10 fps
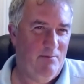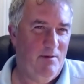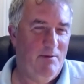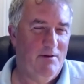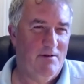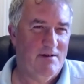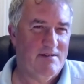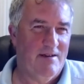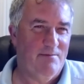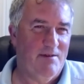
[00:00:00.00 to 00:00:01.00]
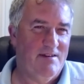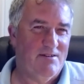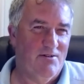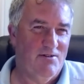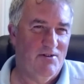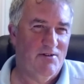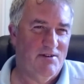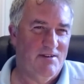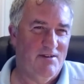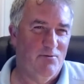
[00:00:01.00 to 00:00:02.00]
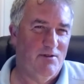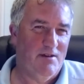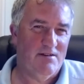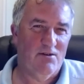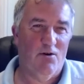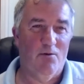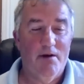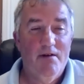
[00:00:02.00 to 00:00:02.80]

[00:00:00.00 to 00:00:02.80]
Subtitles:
maybe you'll accept that it's got nothing to do with it at all.